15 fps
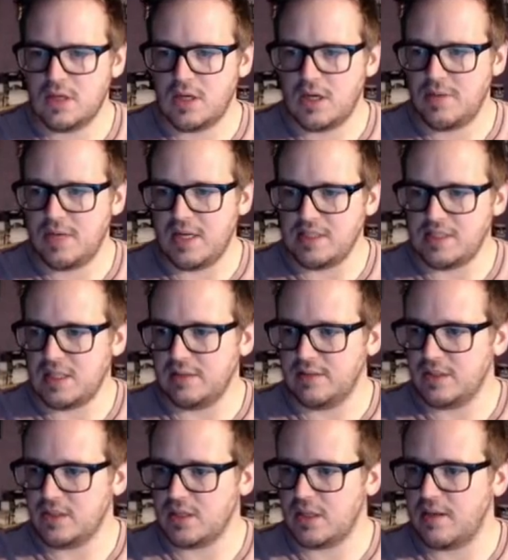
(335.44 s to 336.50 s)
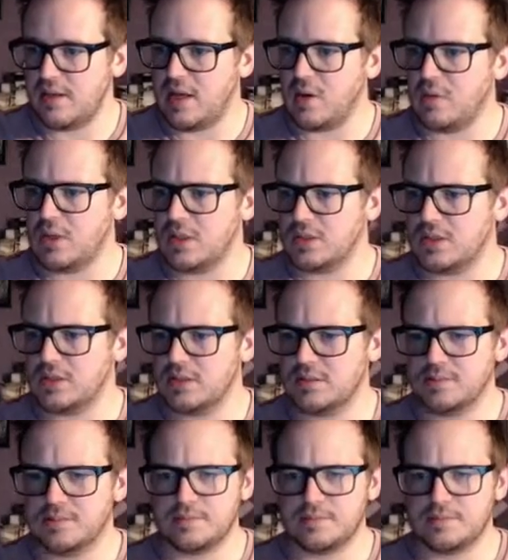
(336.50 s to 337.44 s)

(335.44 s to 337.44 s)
I'm not entirely sure how that works.